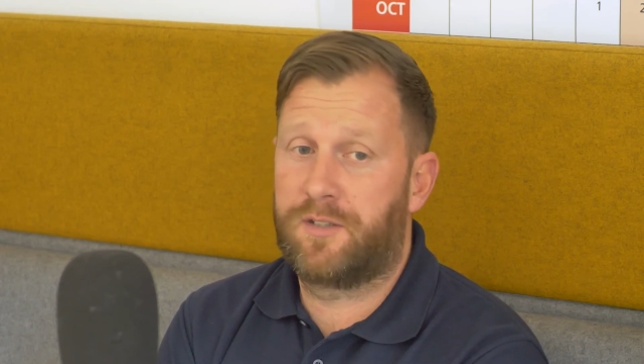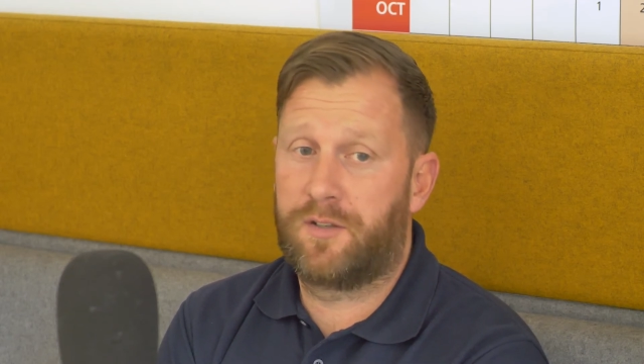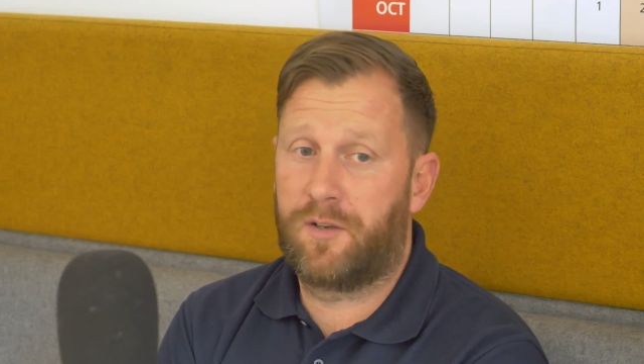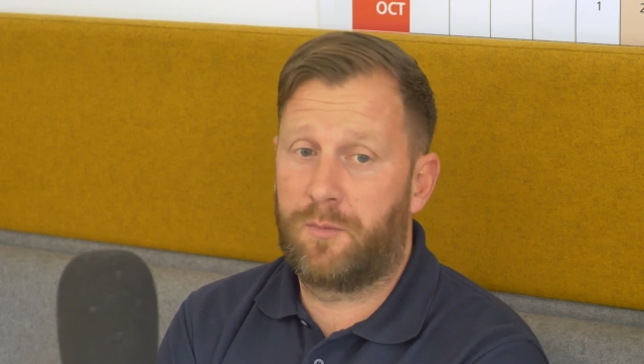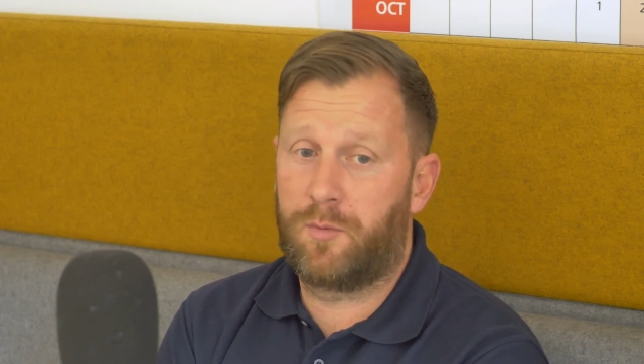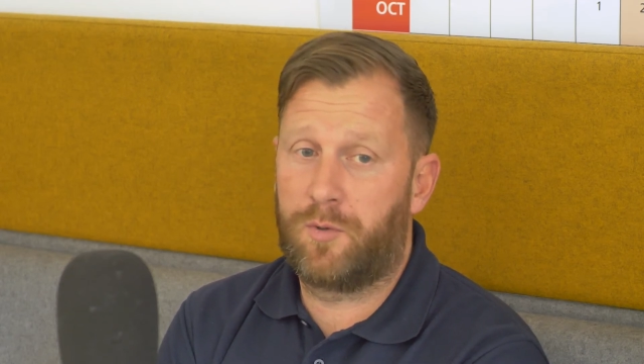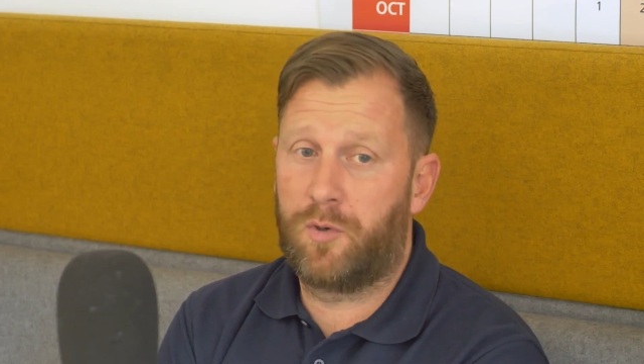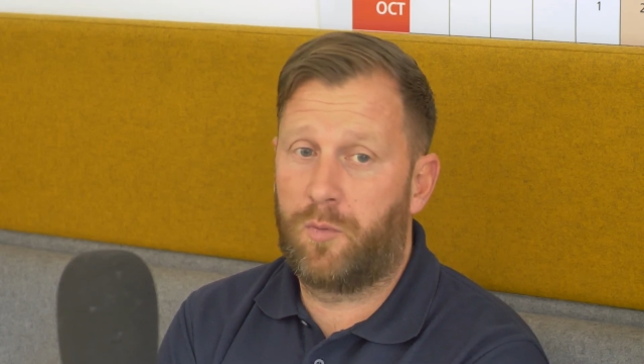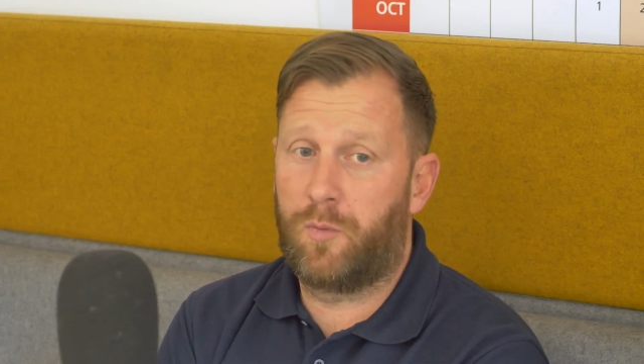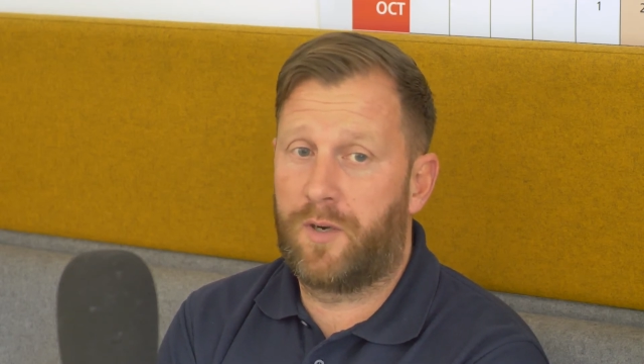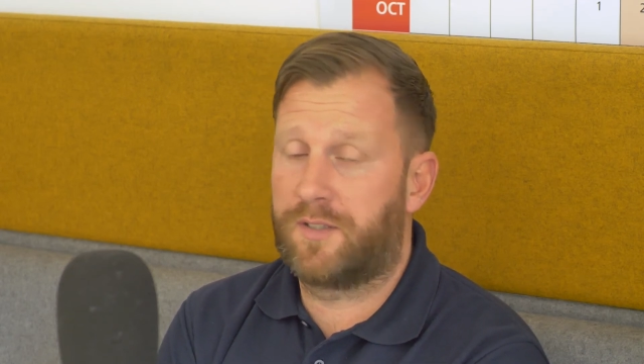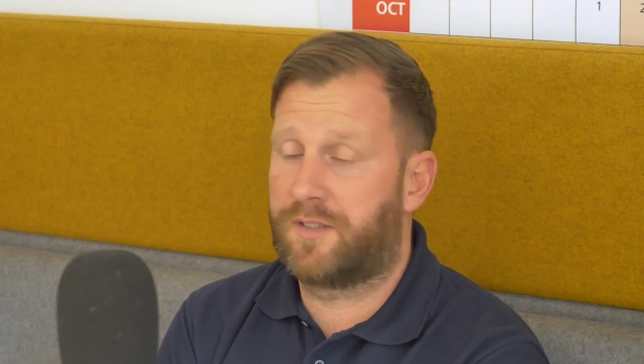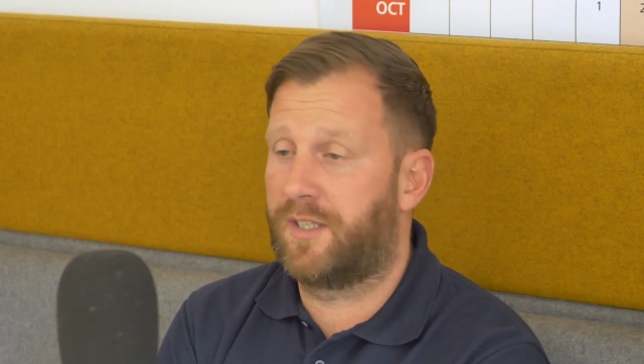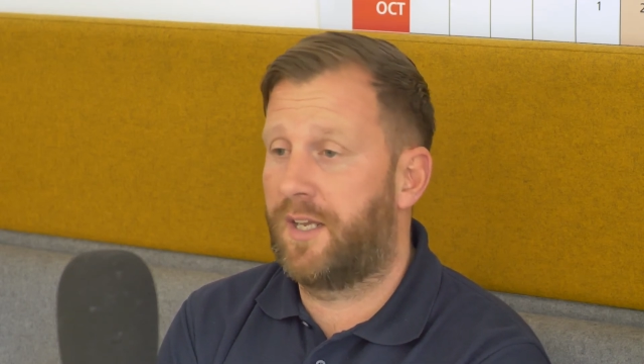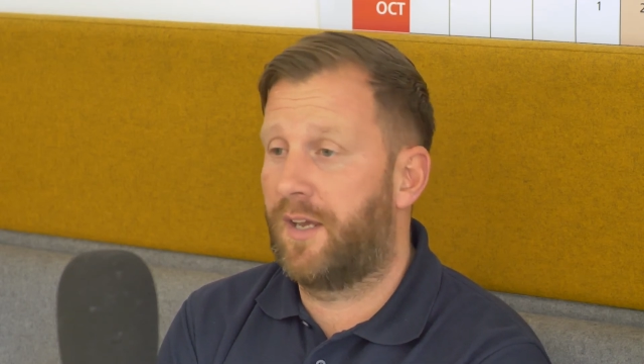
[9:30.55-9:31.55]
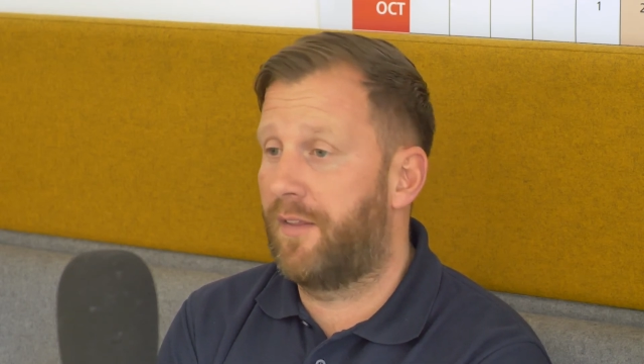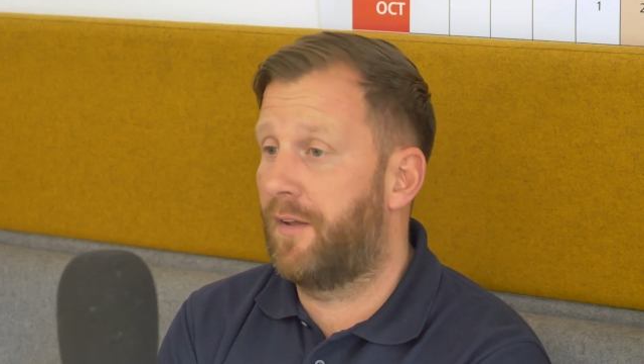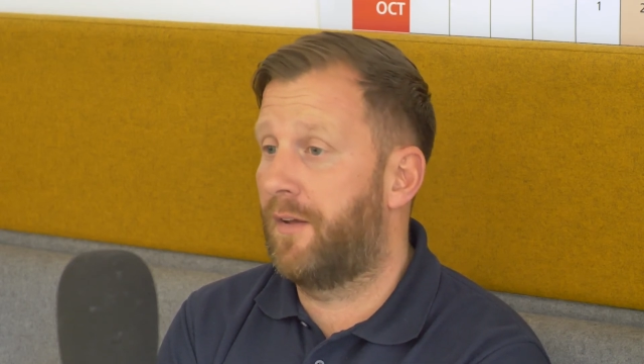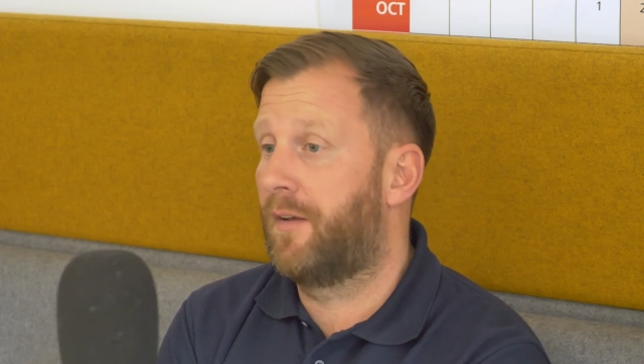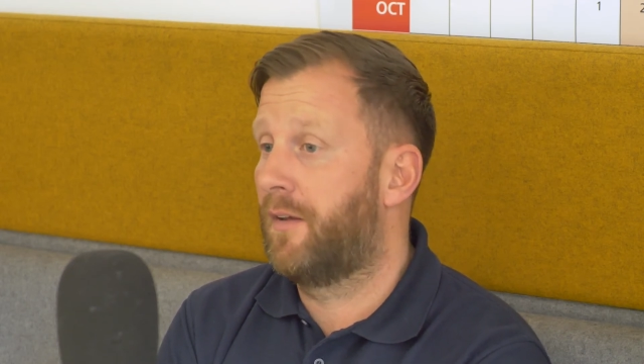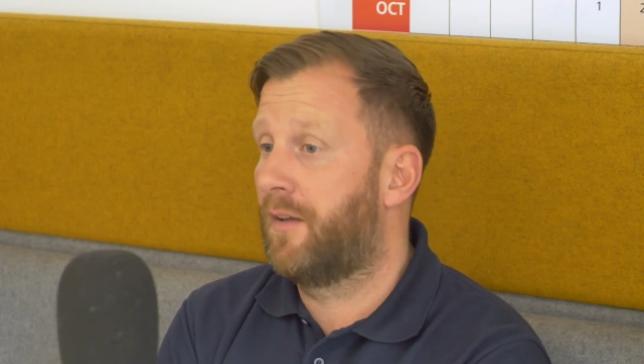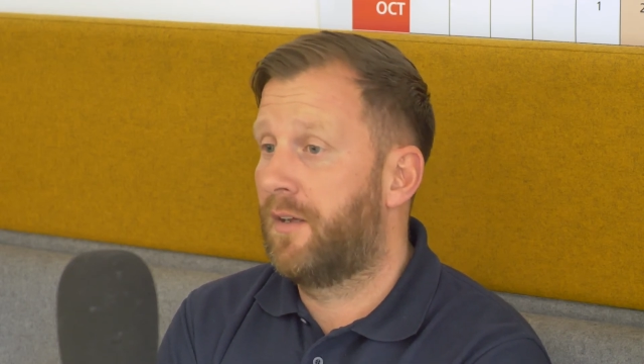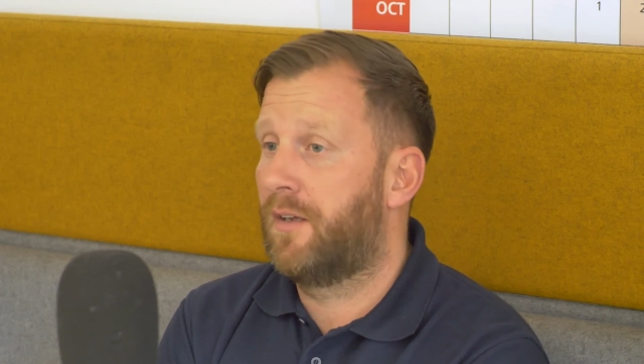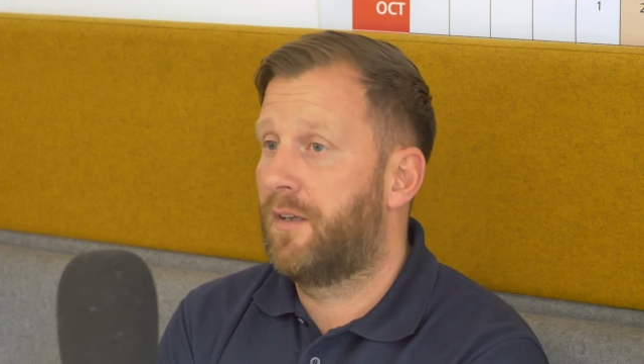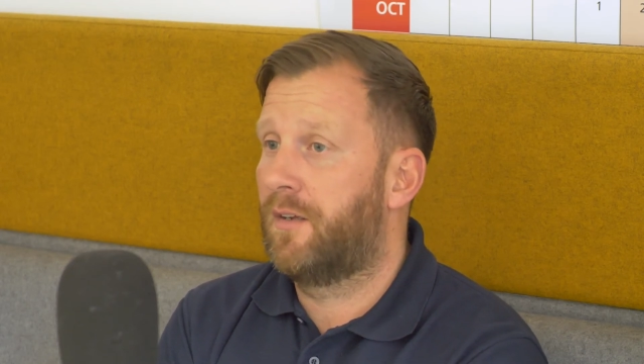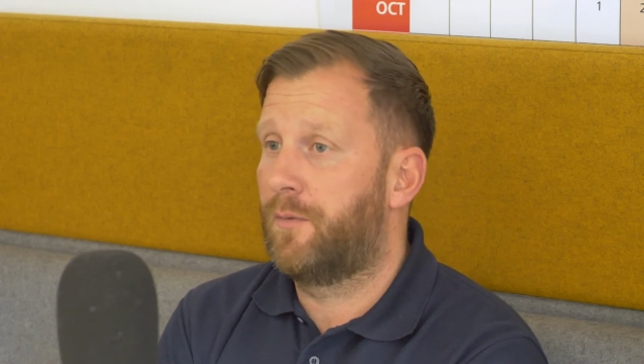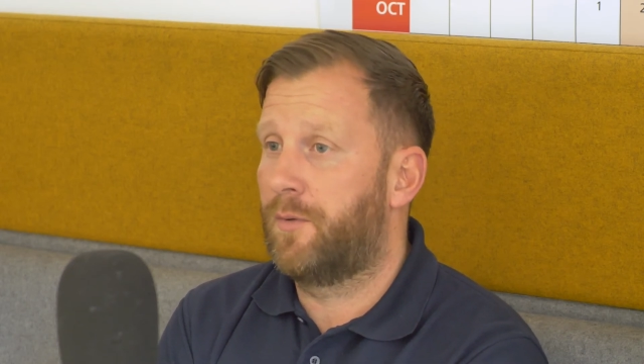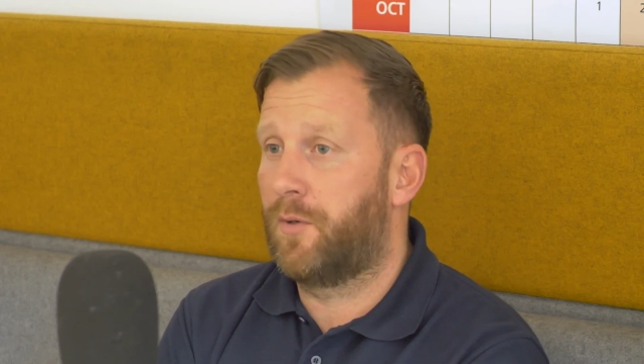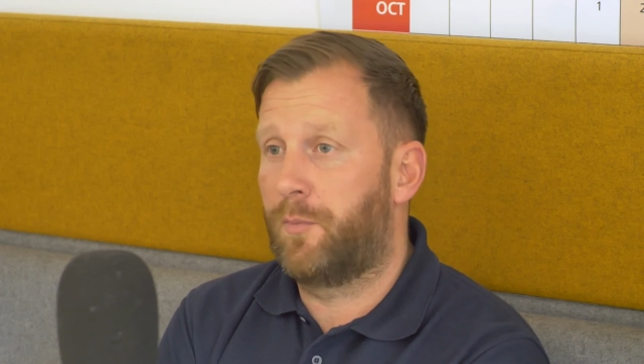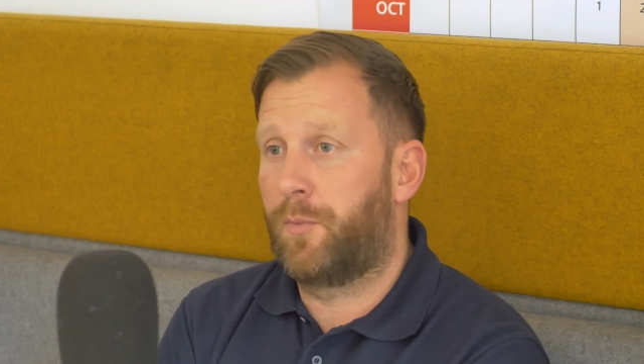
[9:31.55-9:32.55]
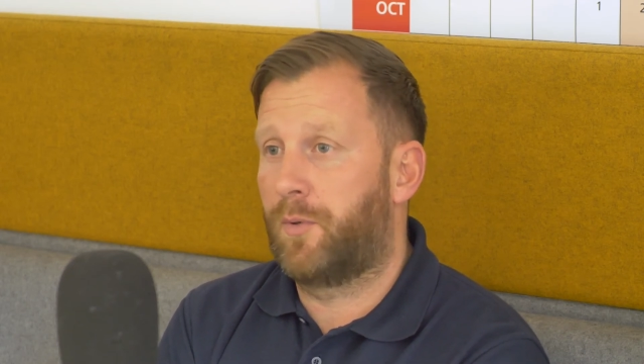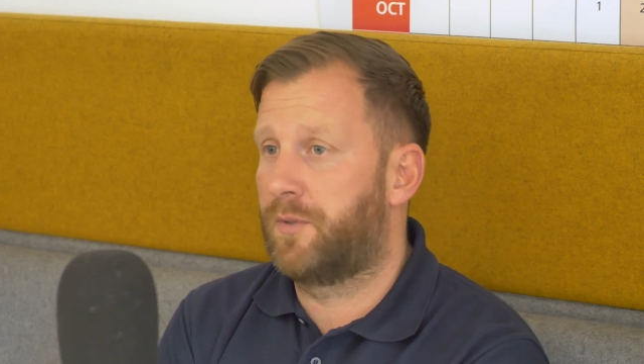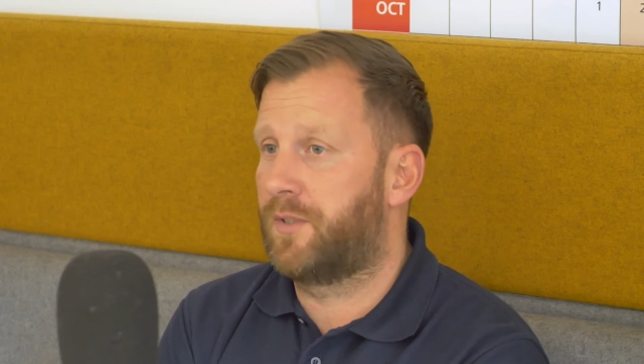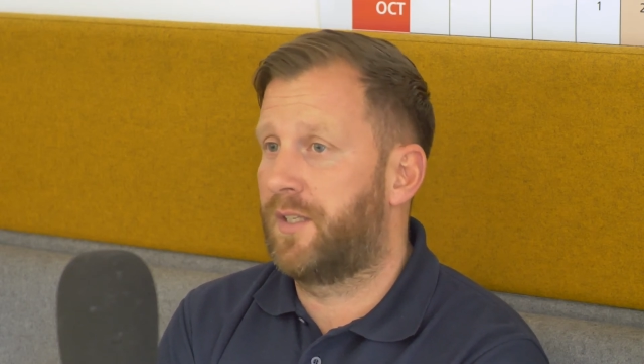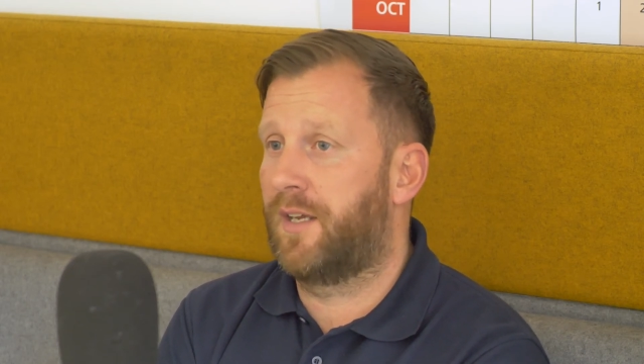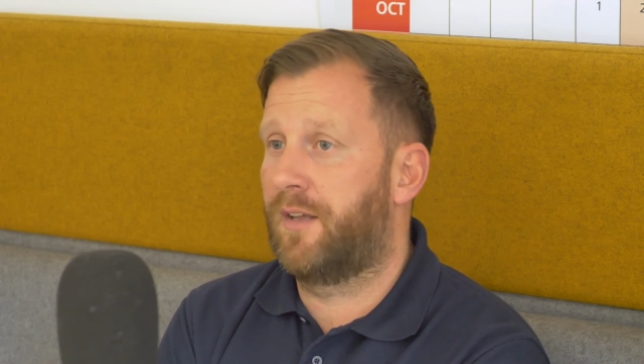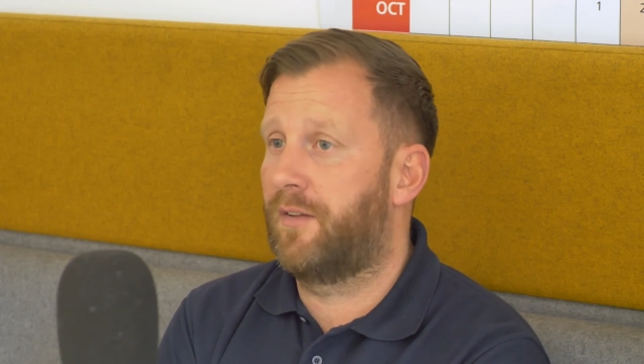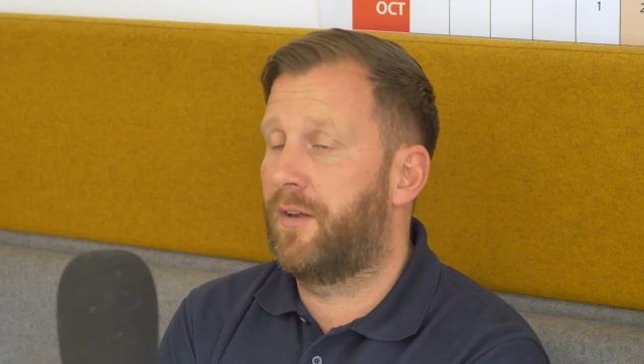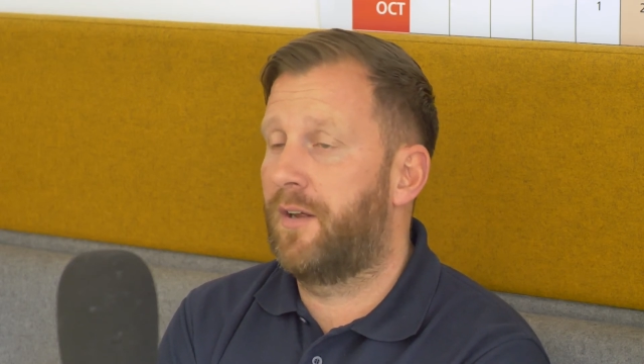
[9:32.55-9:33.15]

We all work together, we all pull together,